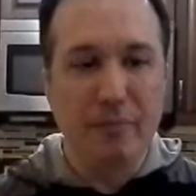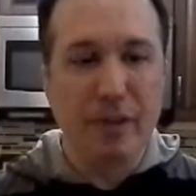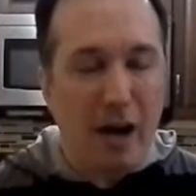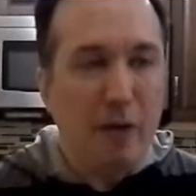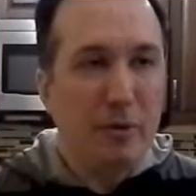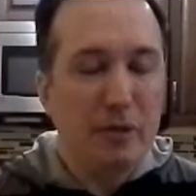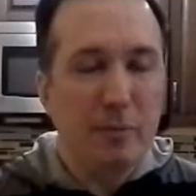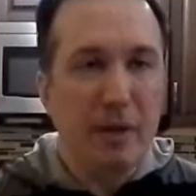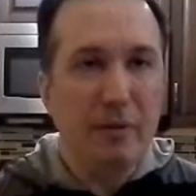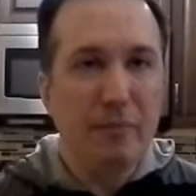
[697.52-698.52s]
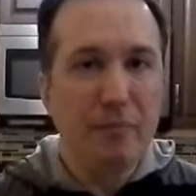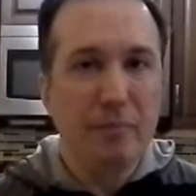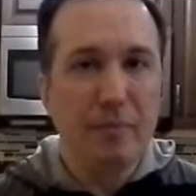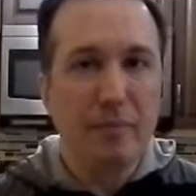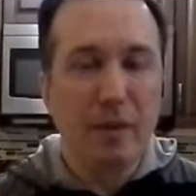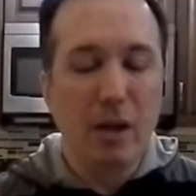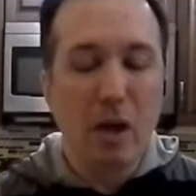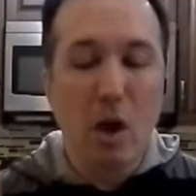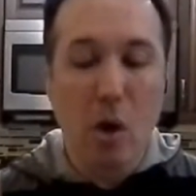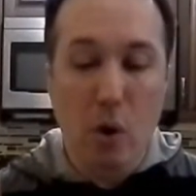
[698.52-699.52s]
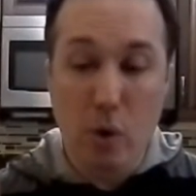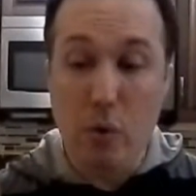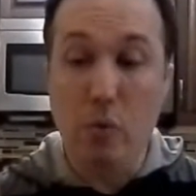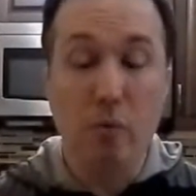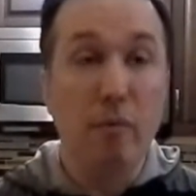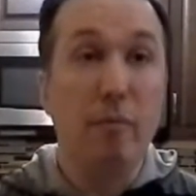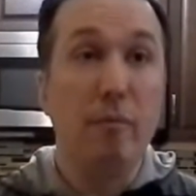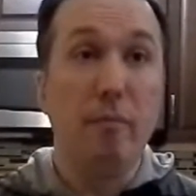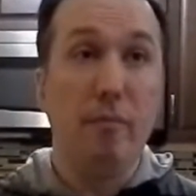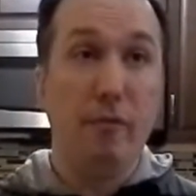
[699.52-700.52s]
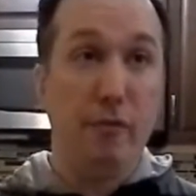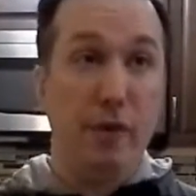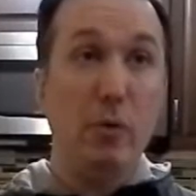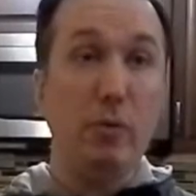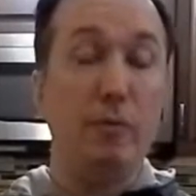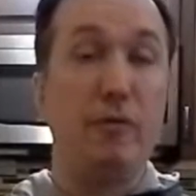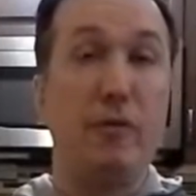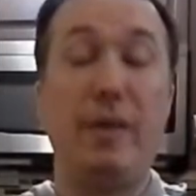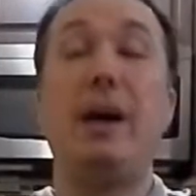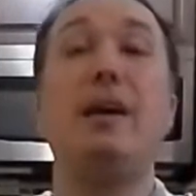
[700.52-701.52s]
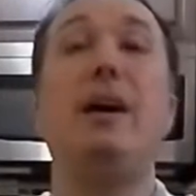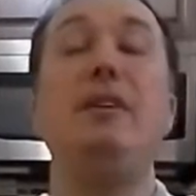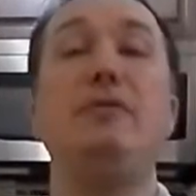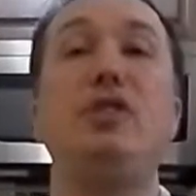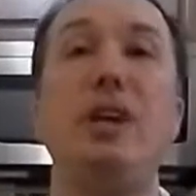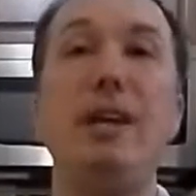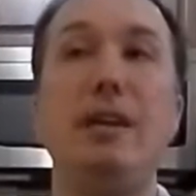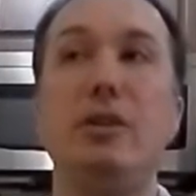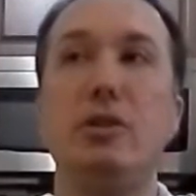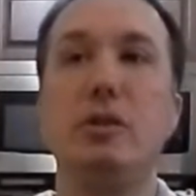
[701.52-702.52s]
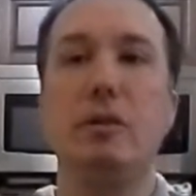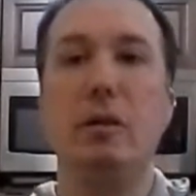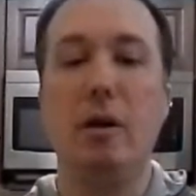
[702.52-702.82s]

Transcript: congressmen who vote for that kind of change.